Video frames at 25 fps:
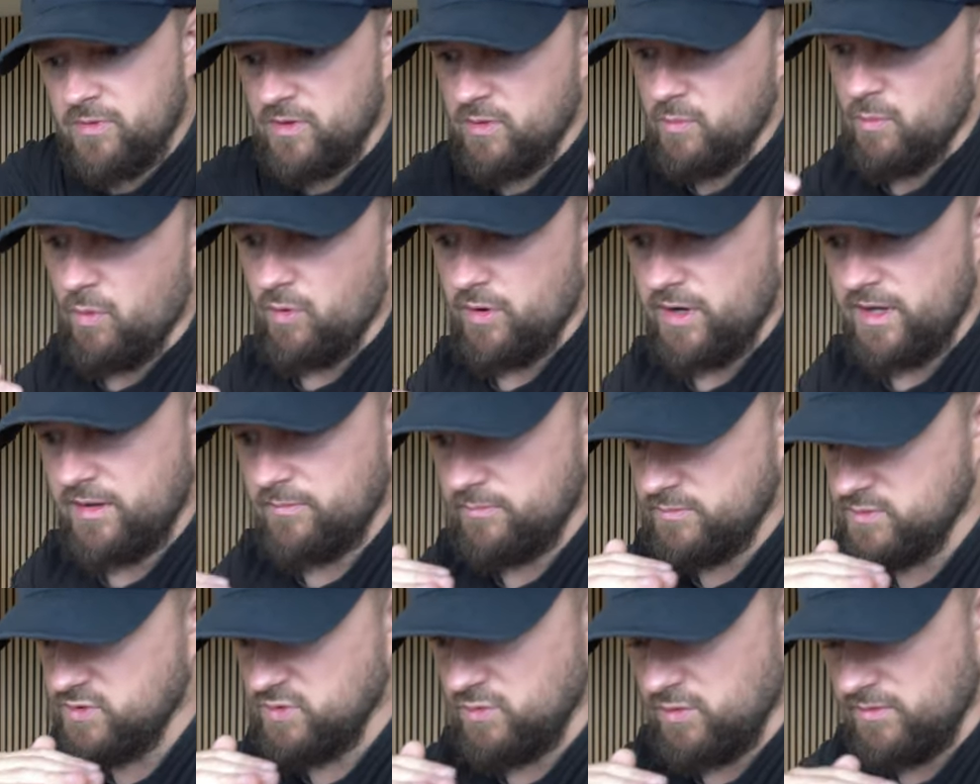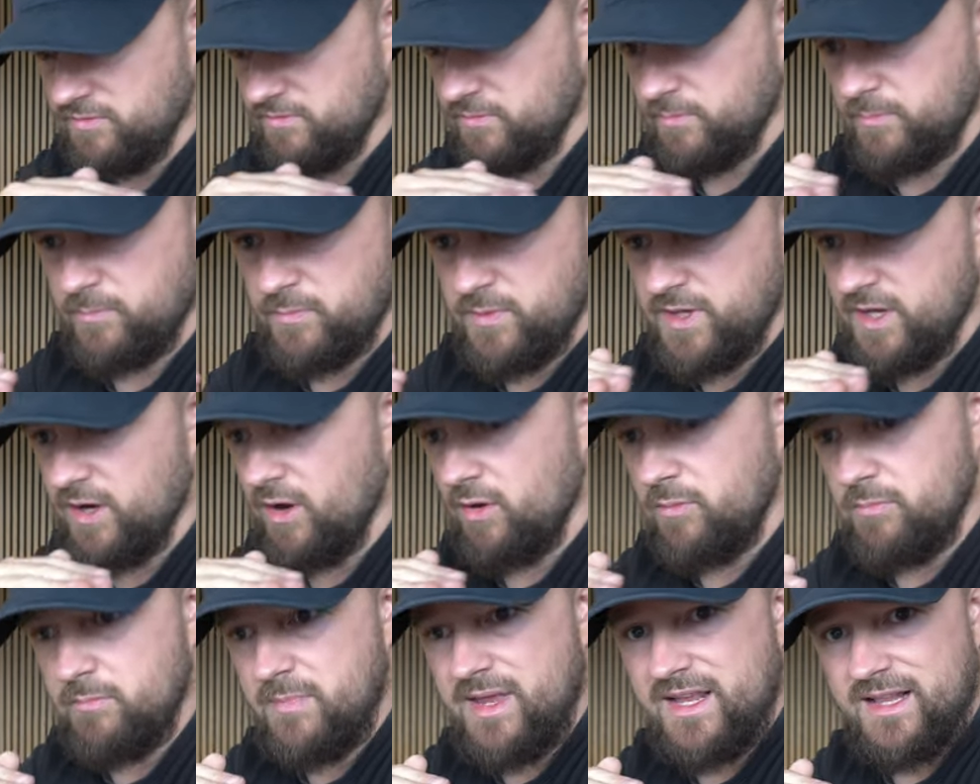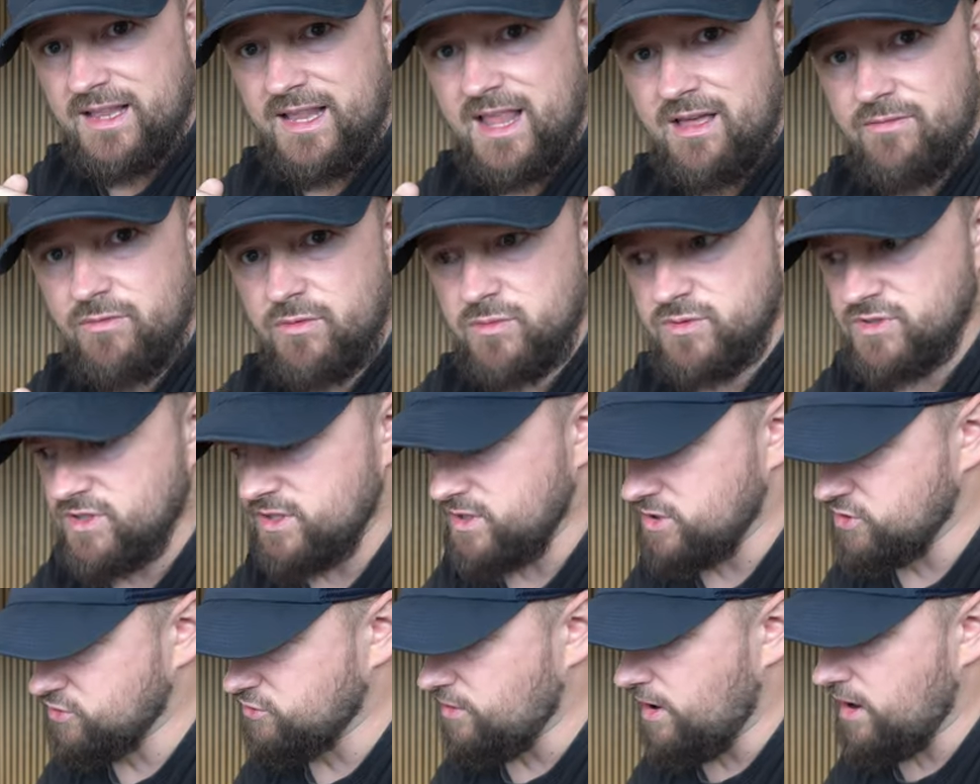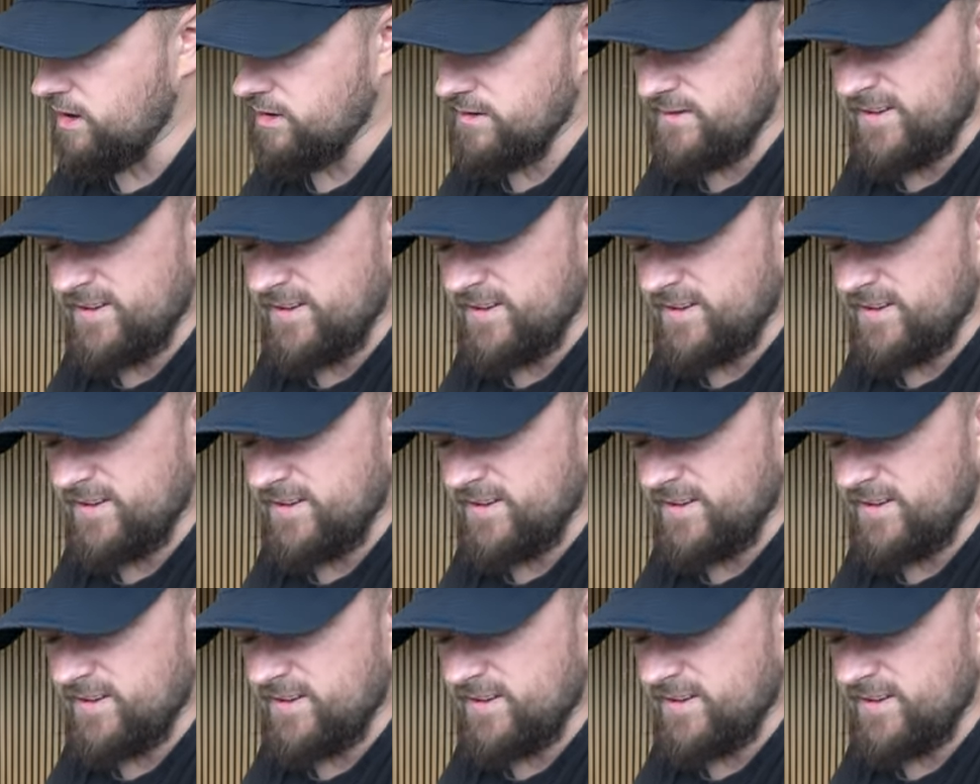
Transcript: They want it sort of, you know, mid-level to the truck.